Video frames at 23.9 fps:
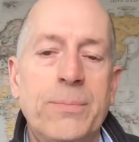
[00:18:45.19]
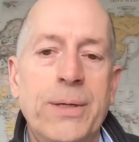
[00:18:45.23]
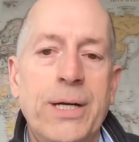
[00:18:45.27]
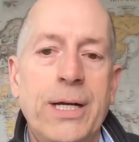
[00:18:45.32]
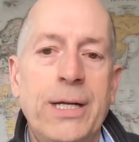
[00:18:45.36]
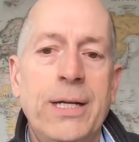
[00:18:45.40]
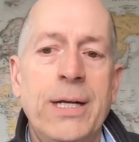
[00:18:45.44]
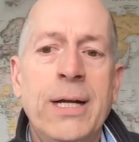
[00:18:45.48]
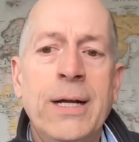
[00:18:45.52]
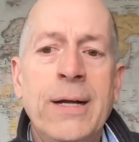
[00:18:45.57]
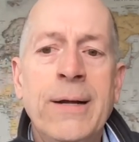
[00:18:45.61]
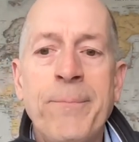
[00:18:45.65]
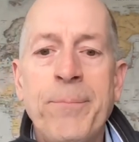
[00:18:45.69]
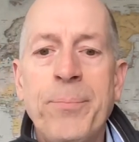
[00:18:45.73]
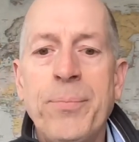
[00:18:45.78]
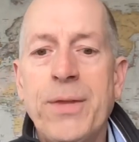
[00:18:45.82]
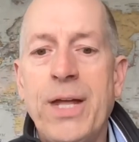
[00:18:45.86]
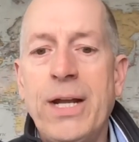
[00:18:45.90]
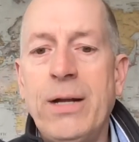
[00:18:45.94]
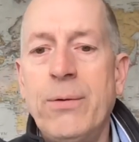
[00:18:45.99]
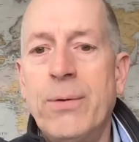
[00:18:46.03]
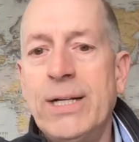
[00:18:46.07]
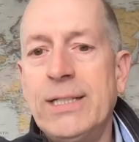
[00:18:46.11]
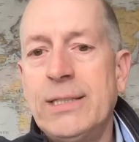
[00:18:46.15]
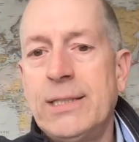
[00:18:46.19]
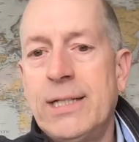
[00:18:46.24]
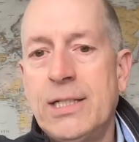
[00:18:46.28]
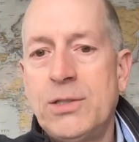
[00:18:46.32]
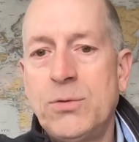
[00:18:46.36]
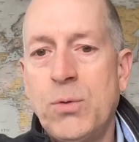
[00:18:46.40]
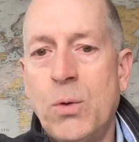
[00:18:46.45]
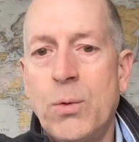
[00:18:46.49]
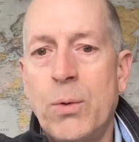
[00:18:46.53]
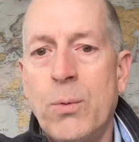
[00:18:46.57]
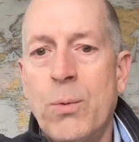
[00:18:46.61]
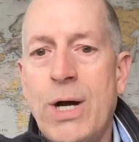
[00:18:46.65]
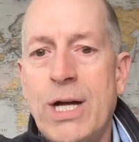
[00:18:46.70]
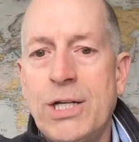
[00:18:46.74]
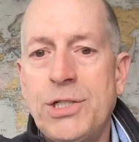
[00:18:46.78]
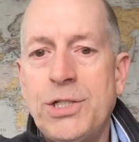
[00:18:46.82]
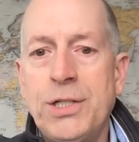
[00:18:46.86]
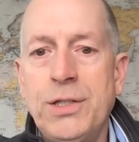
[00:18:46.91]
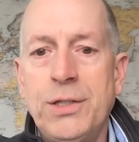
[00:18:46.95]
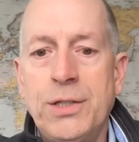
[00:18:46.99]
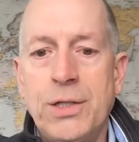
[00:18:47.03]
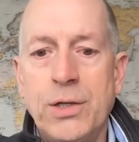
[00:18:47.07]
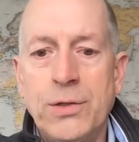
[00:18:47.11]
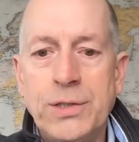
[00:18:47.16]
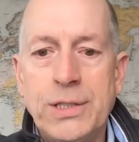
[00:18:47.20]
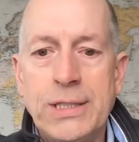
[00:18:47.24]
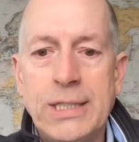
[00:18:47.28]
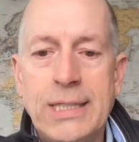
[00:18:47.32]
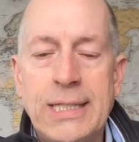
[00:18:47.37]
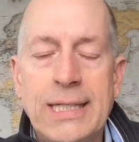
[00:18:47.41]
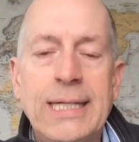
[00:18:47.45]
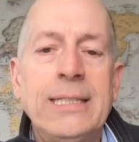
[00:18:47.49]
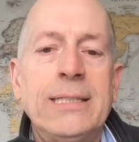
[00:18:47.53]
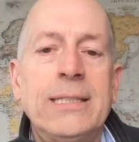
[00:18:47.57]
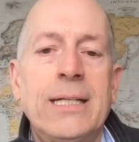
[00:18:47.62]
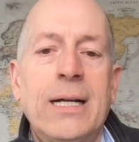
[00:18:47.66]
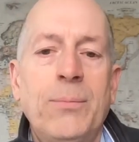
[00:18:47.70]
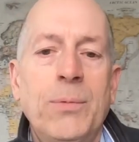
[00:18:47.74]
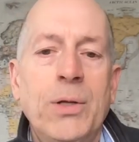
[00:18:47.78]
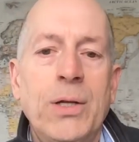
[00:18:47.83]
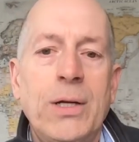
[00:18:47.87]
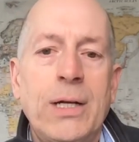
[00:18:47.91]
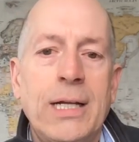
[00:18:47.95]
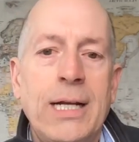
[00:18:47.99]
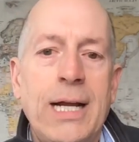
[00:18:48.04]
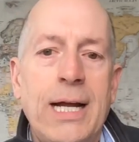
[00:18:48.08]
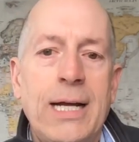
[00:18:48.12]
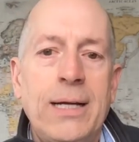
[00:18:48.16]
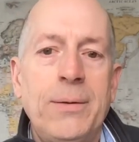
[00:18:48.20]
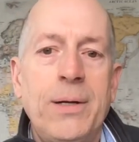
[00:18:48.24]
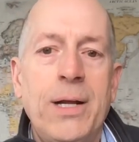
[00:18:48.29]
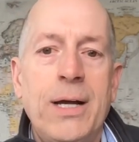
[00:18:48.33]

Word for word: But, anyways, that's what we're watching. Those are the things that I'm looking at.